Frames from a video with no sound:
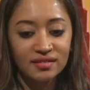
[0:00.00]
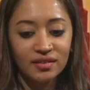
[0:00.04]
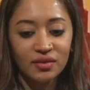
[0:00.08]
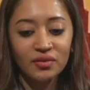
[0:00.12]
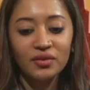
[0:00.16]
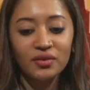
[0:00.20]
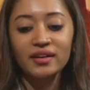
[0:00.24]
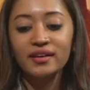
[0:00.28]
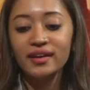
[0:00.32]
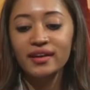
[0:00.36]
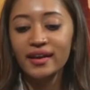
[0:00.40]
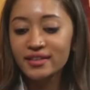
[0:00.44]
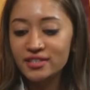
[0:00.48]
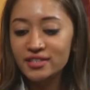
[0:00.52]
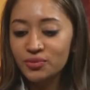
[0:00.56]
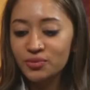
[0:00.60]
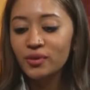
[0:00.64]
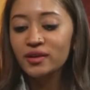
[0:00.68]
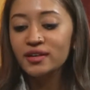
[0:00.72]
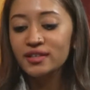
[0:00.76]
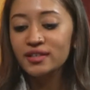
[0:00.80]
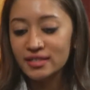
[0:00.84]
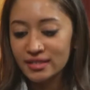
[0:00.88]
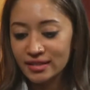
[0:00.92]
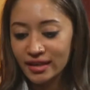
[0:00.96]
Okay, next
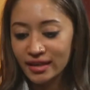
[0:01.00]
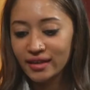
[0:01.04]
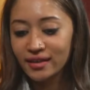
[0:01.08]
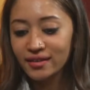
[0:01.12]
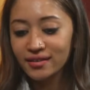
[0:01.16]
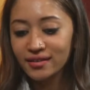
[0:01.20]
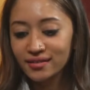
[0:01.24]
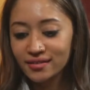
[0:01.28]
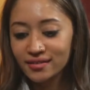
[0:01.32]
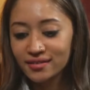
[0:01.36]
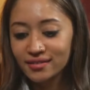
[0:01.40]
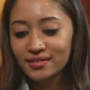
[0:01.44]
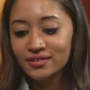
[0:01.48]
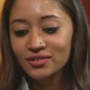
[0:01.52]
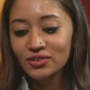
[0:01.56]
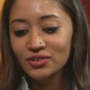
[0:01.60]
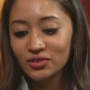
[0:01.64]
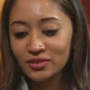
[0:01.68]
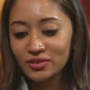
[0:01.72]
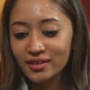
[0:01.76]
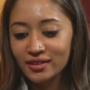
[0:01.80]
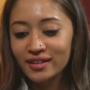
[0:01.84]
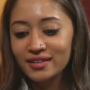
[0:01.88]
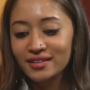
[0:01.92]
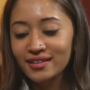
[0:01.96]
word is day. So
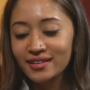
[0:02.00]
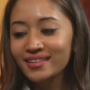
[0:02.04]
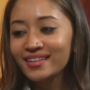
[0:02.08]
next.